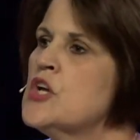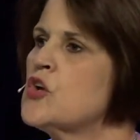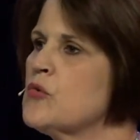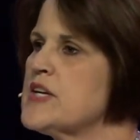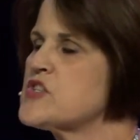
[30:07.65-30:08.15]

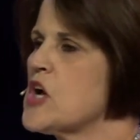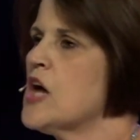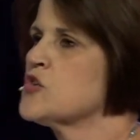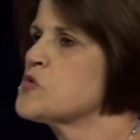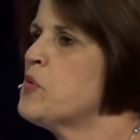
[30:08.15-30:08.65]
Greek
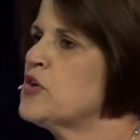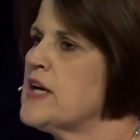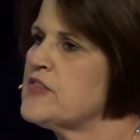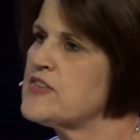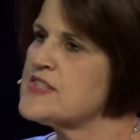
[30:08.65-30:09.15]
scholars point
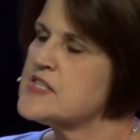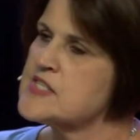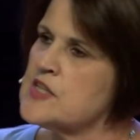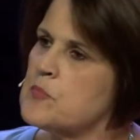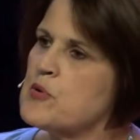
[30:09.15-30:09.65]
out that this
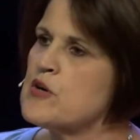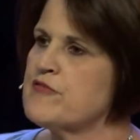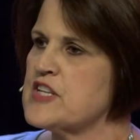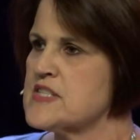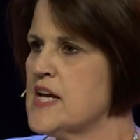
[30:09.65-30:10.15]
is in the
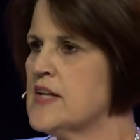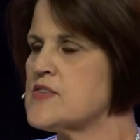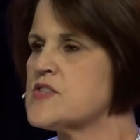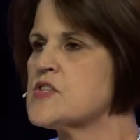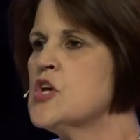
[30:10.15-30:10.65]
perfect
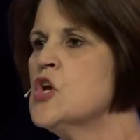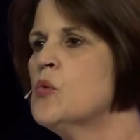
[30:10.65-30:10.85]
tense,